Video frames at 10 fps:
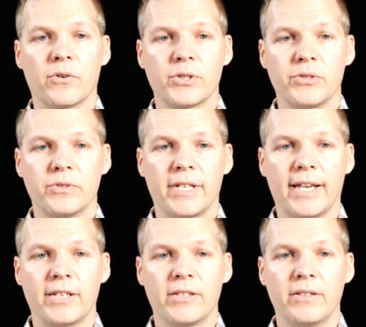is going to
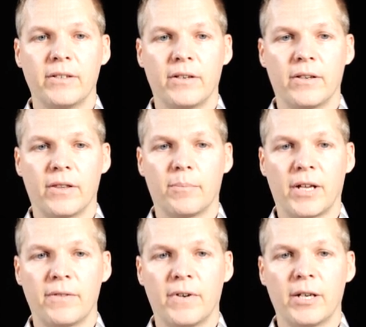take in the
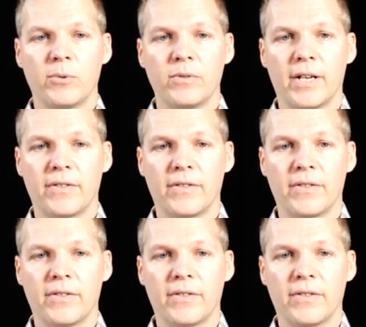month variable